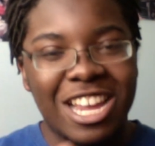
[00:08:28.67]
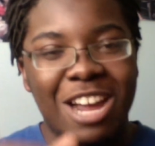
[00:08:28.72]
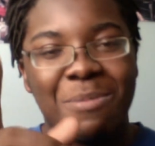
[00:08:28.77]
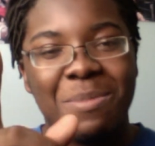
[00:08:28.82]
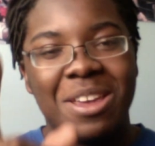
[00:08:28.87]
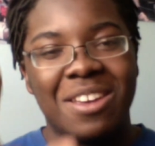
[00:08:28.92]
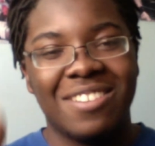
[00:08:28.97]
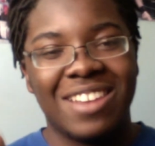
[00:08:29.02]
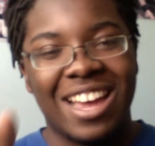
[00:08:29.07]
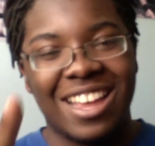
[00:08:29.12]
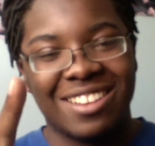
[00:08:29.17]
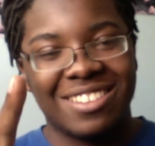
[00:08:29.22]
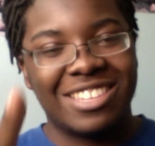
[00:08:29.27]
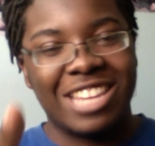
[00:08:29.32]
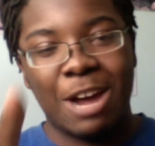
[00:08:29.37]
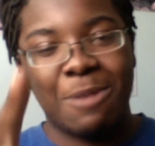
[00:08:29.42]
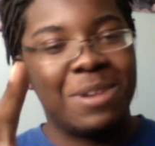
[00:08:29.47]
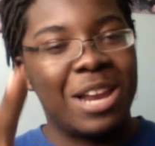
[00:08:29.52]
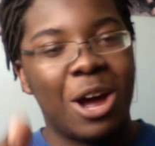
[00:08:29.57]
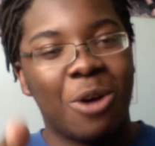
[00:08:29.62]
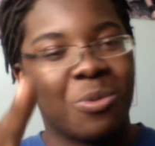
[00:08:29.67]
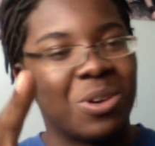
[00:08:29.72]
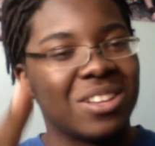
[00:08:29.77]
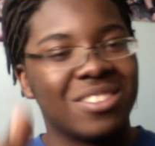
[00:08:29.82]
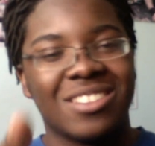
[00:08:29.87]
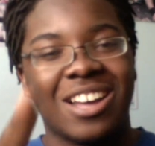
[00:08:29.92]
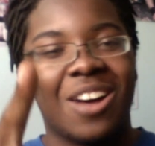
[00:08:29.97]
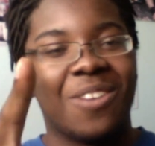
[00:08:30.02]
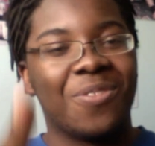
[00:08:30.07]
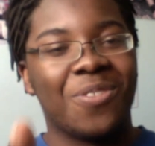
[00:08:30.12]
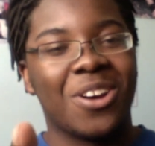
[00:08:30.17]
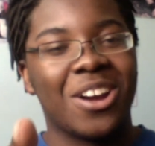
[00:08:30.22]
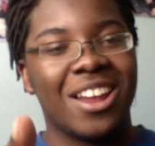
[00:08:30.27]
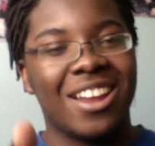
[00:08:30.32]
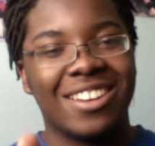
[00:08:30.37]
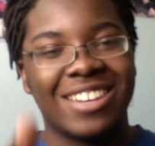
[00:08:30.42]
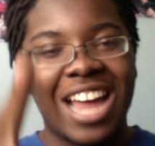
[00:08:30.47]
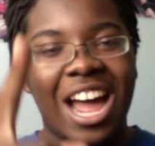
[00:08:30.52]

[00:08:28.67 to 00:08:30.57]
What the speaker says: Tell me that was not funny.